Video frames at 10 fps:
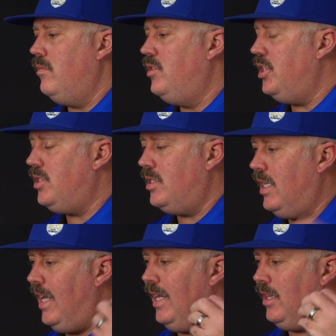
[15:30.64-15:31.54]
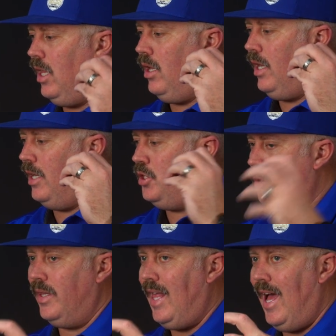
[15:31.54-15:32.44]
just getting that and
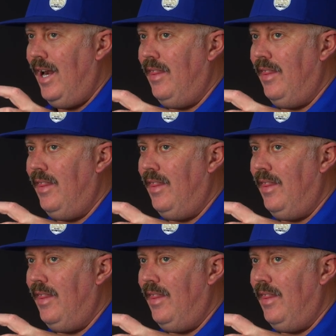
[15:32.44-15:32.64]
doing that,